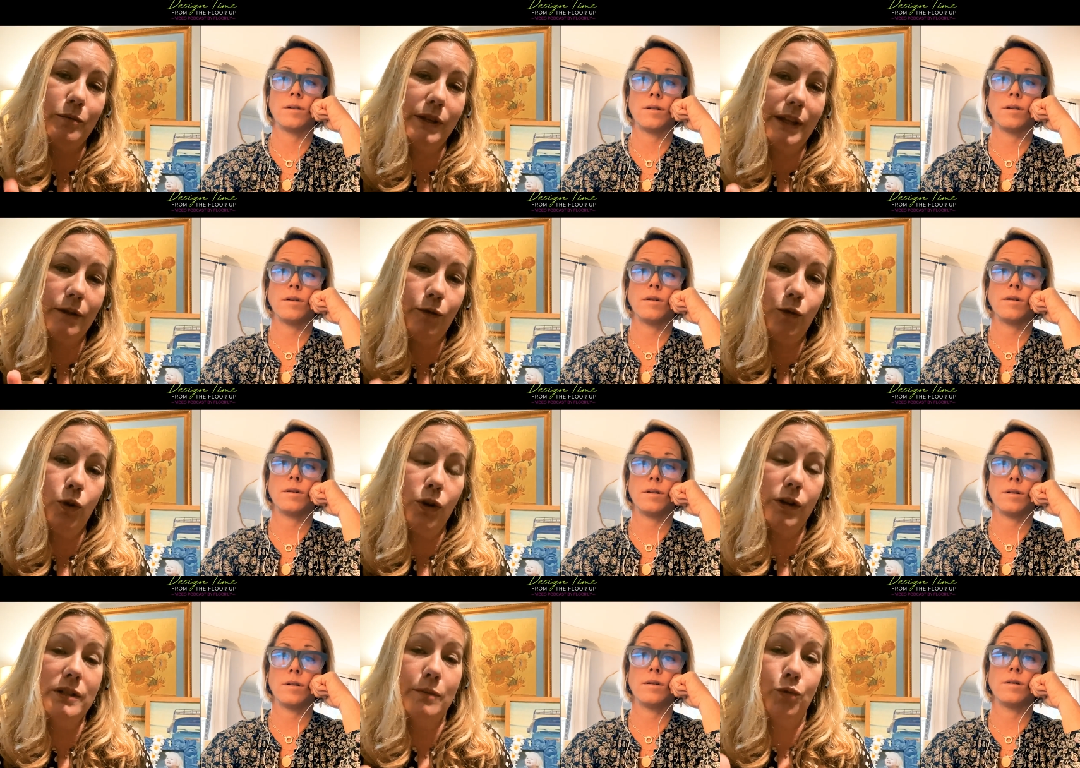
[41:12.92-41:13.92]
Speaker 1: I'm looking
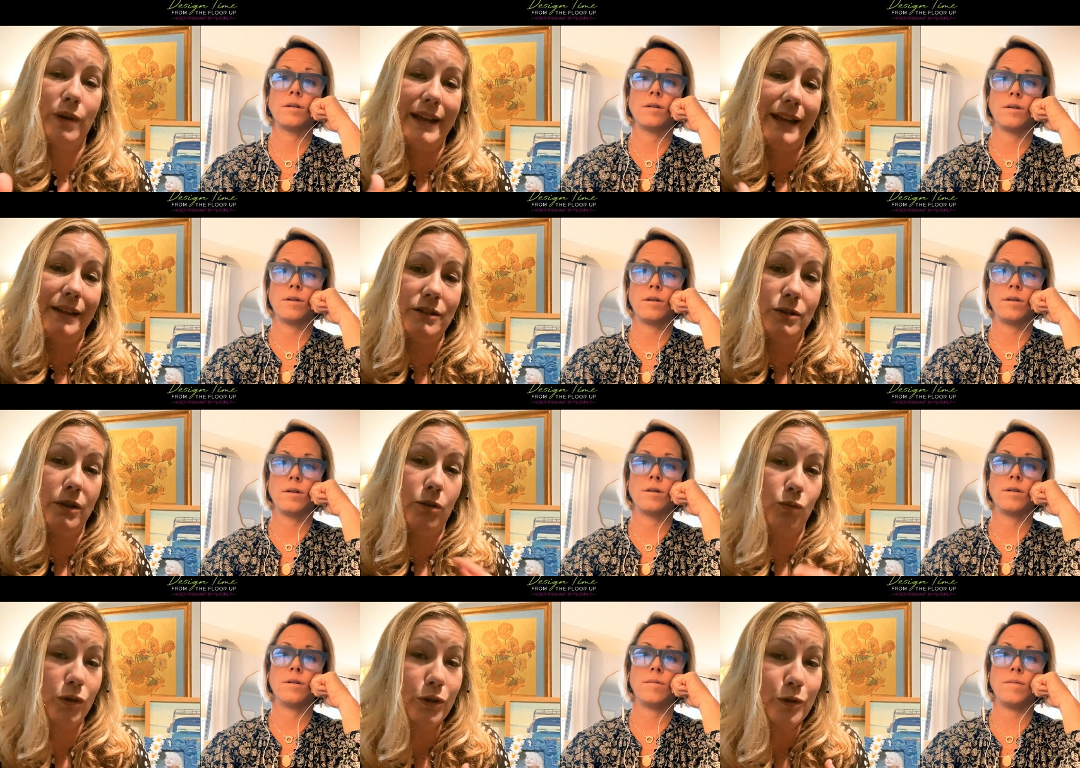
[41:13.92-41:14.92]
for to bring
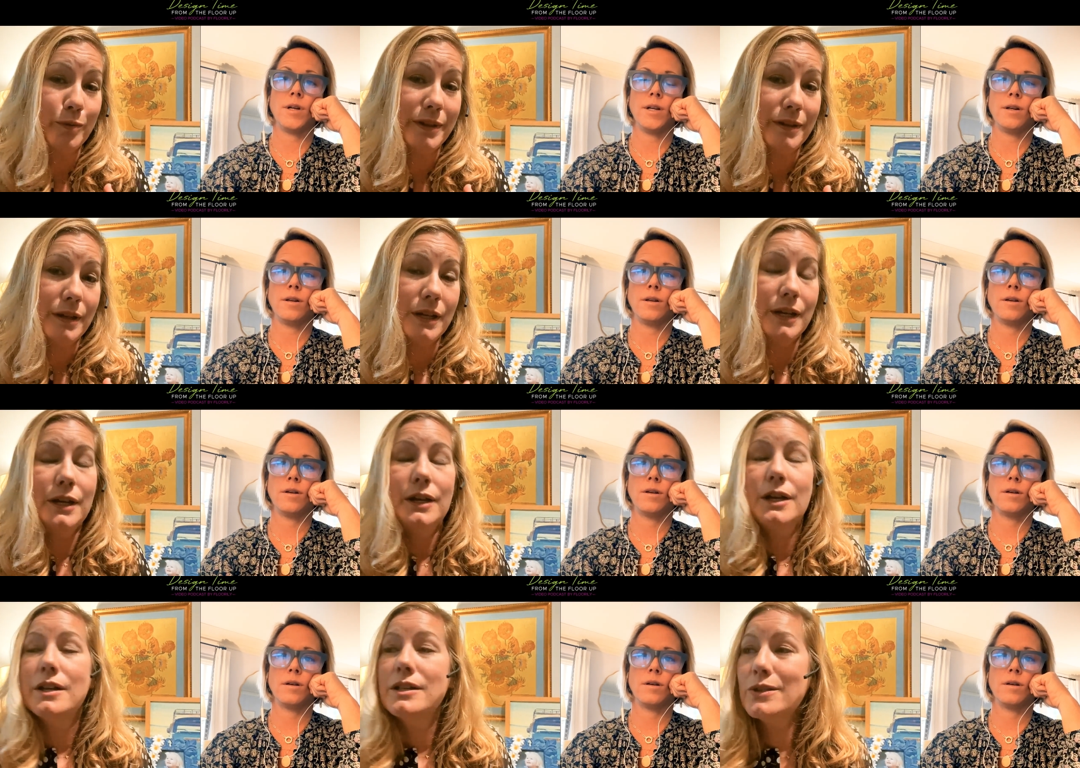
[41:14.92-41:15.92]
into the room?
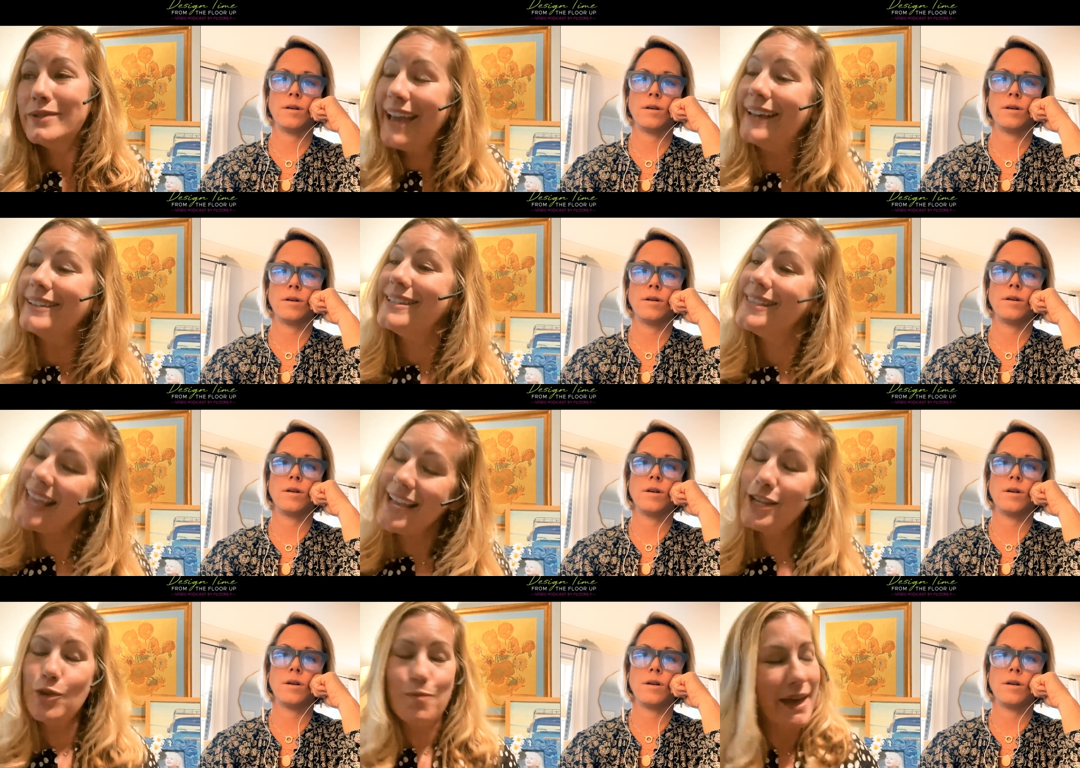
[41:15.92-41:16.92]
So yes,
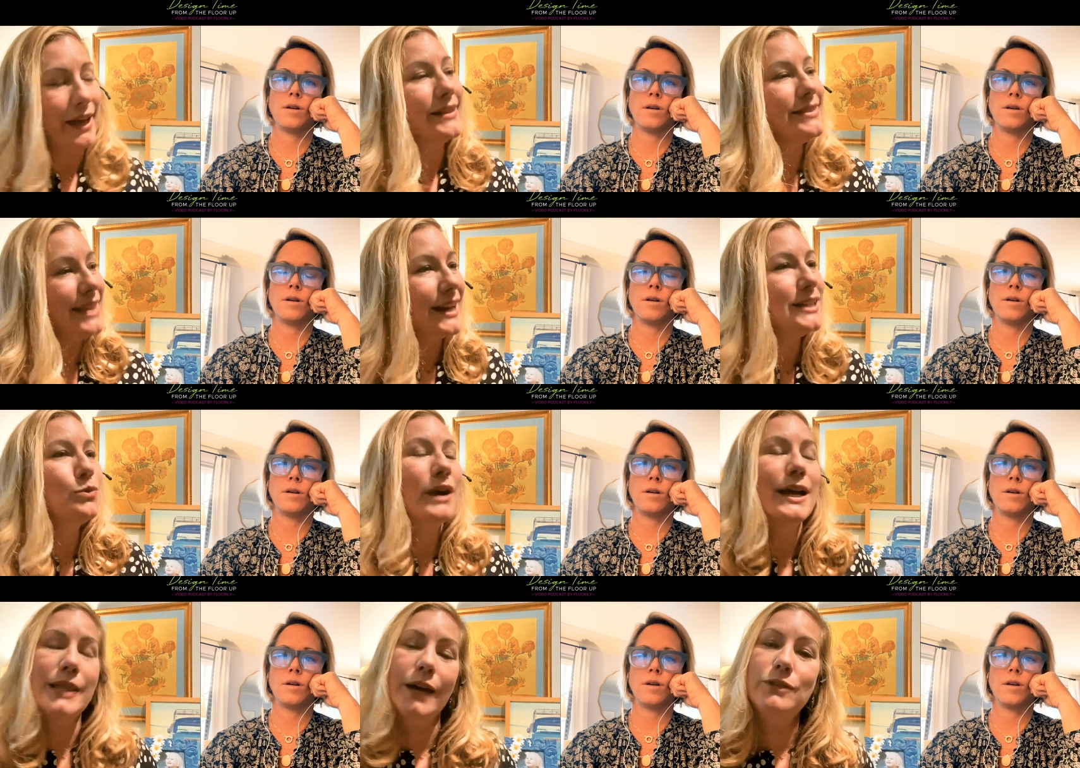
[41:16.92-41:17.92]
thank you, Mel. That
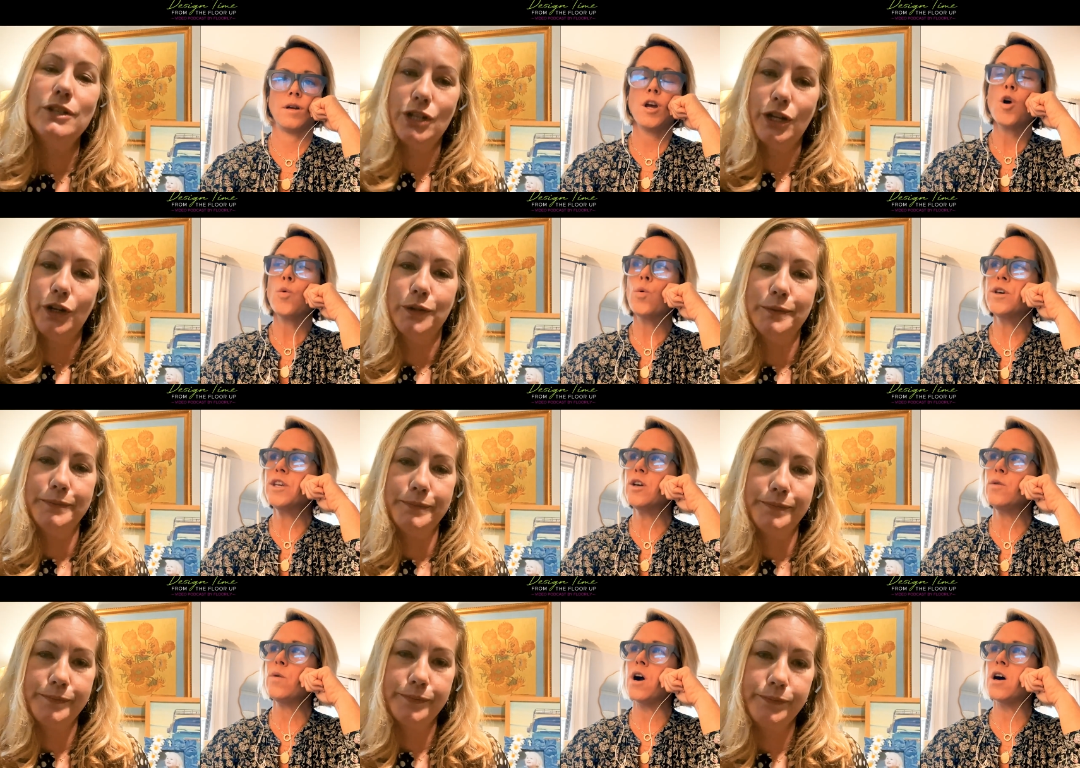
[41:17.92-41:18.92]
is what I love to do. Well,
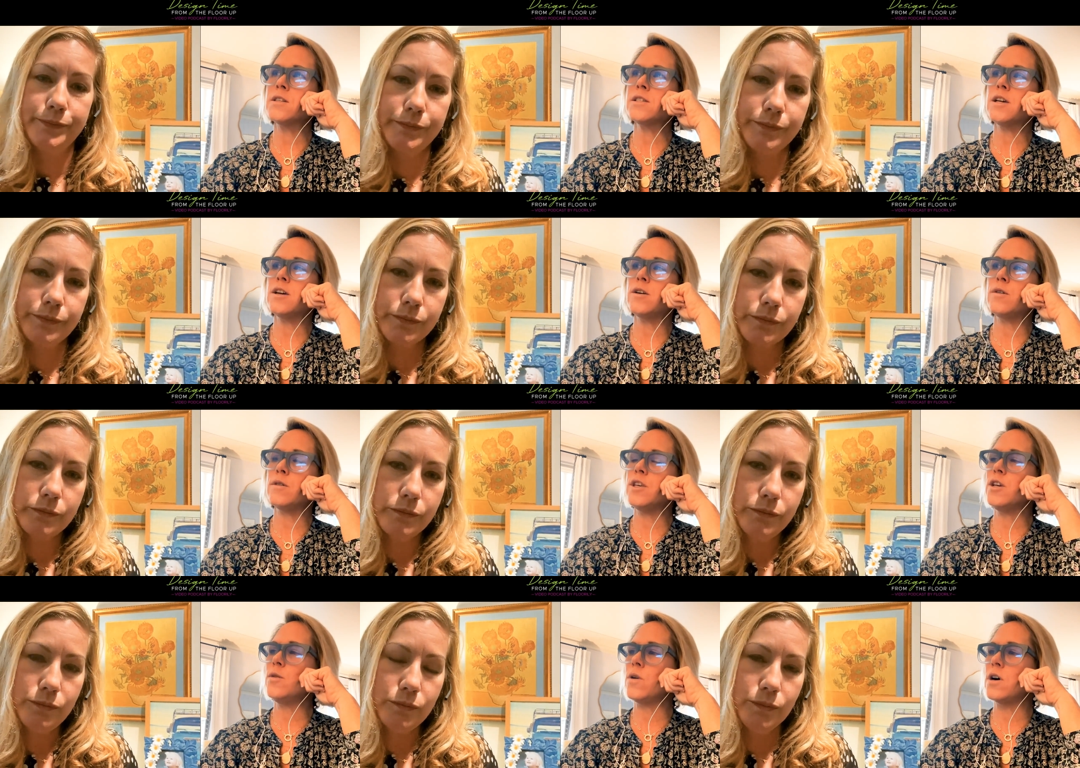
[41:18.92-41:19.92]
you
Speaker 2: also
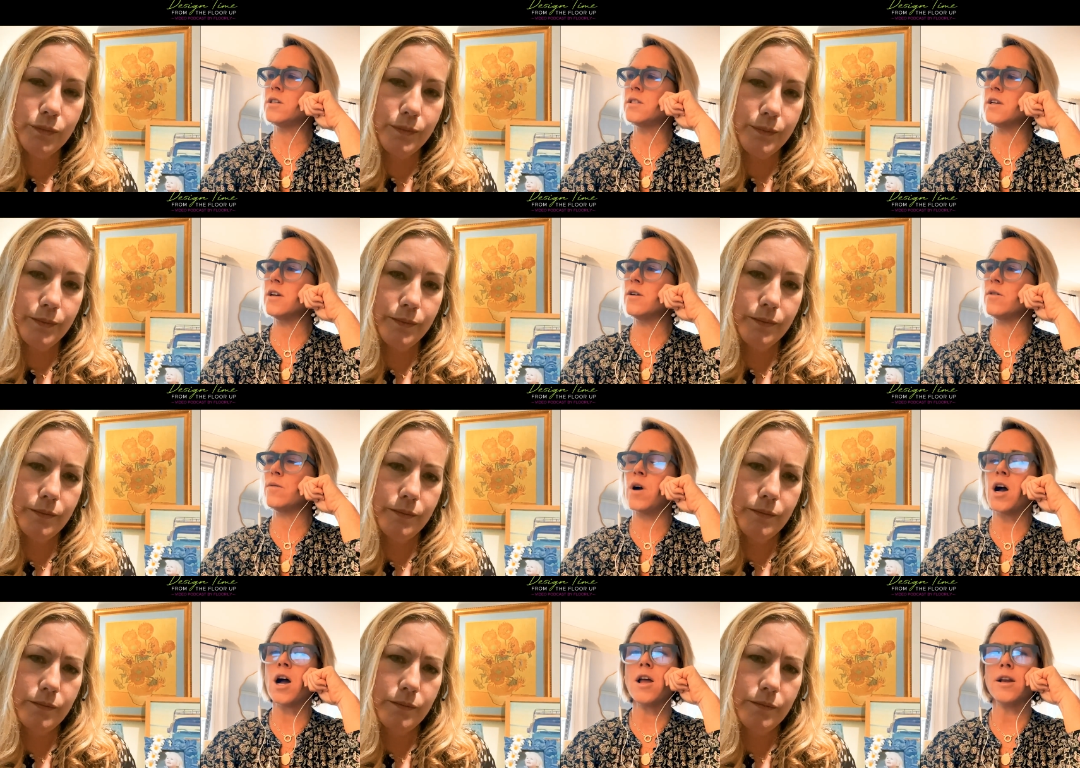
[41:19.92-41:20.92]
you also
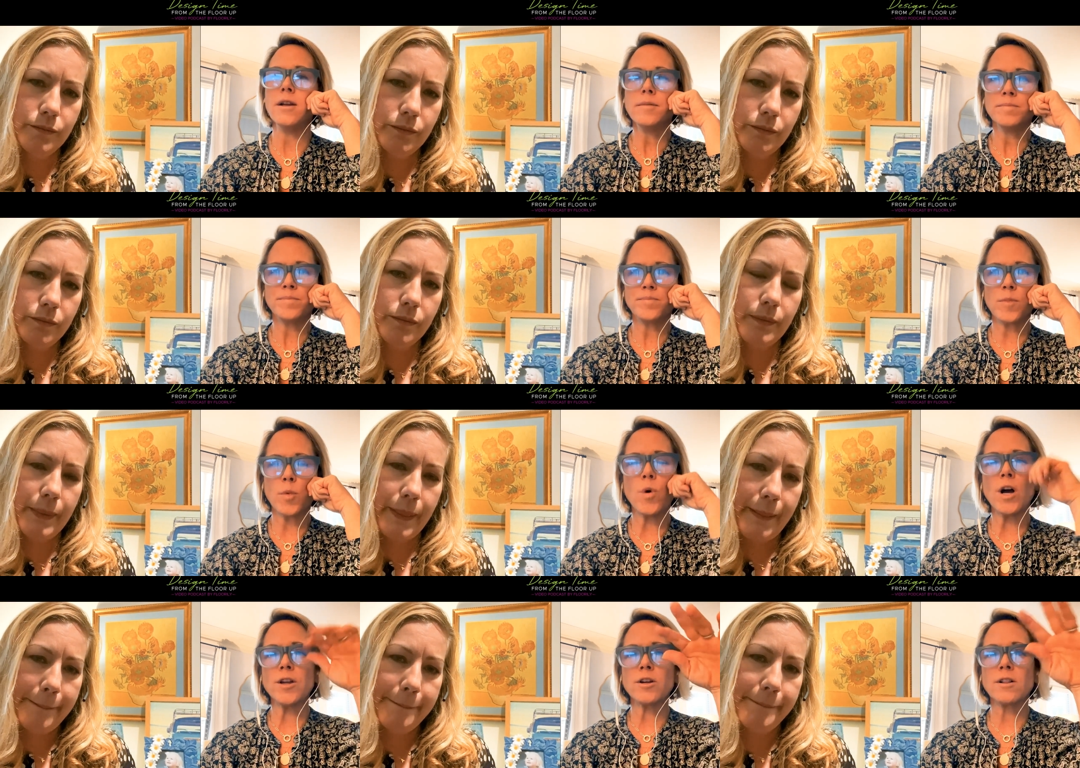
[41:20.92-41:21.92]
hunt
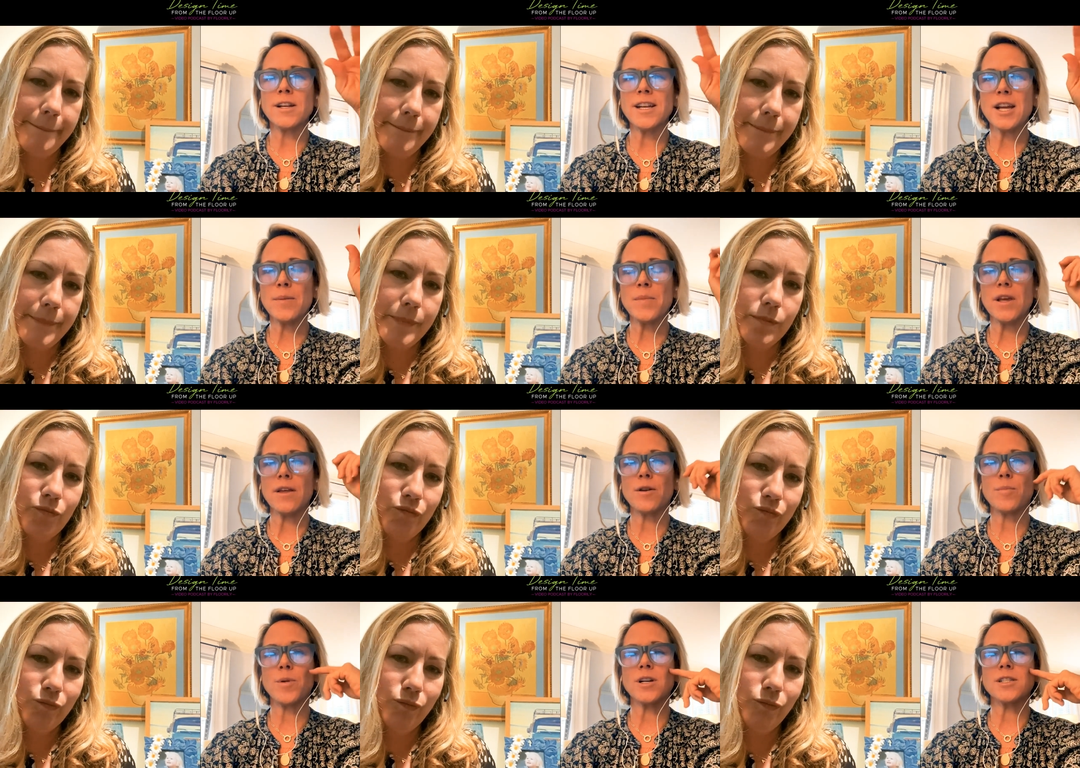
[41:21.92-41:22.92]
while you're cleaning up the other
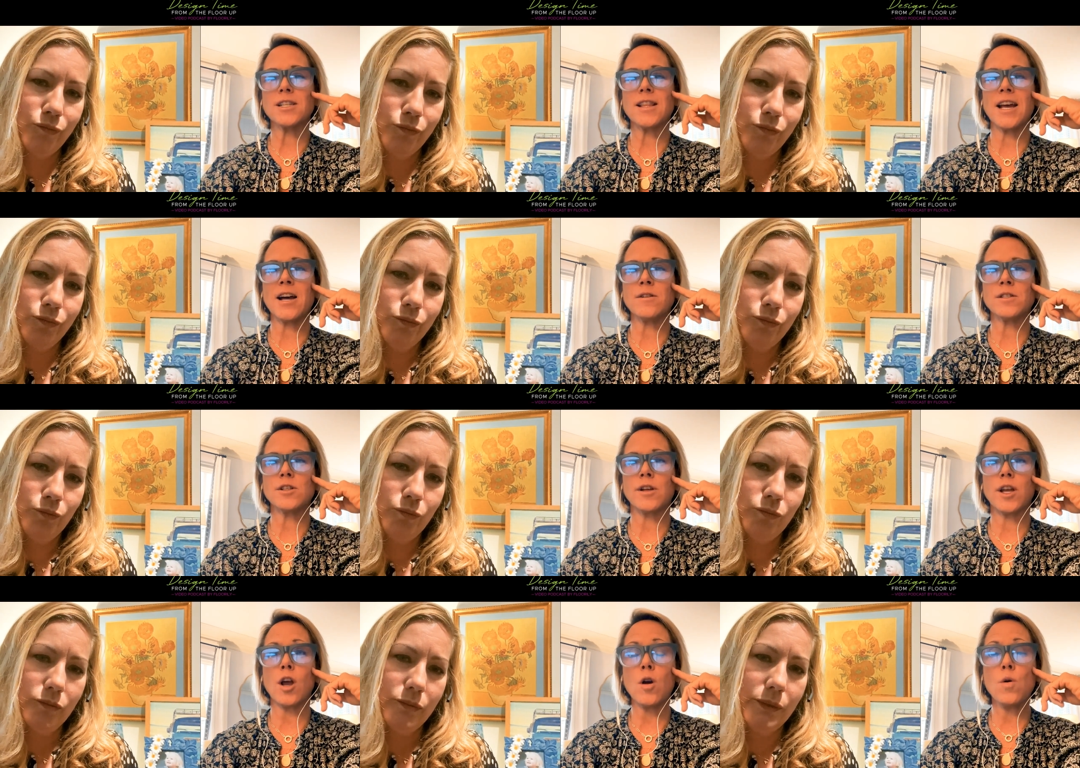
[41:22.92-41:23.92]
parts of the house. You're
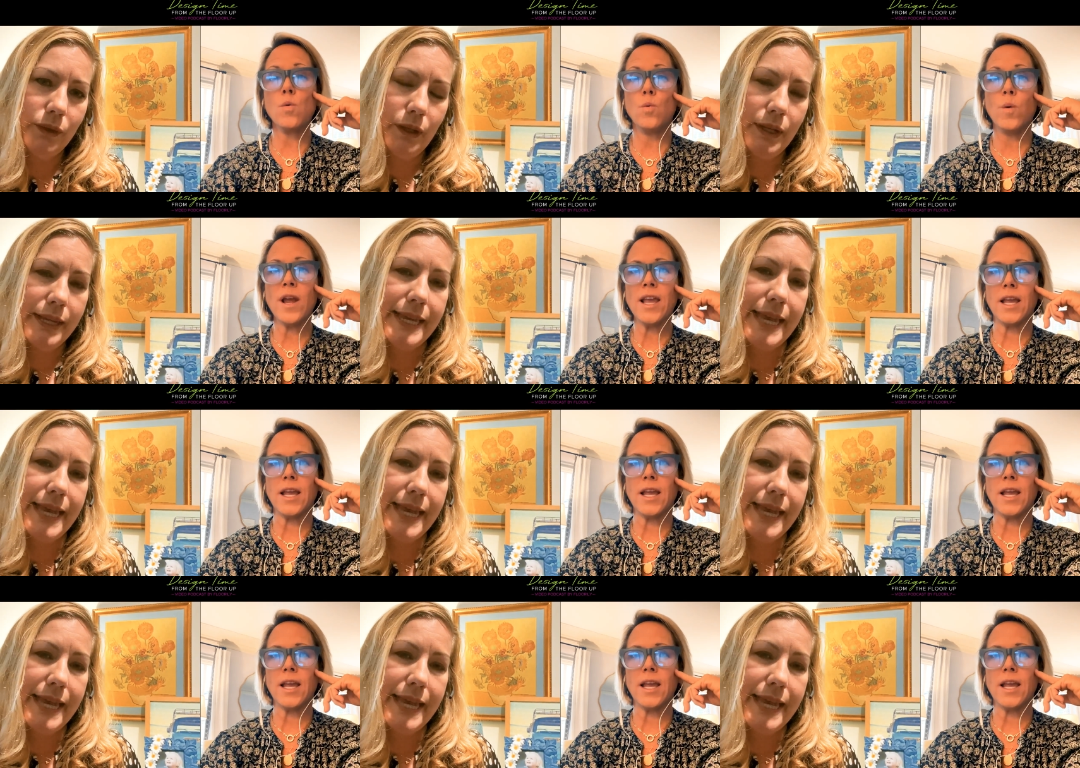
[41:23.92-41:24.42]
like, oh wait,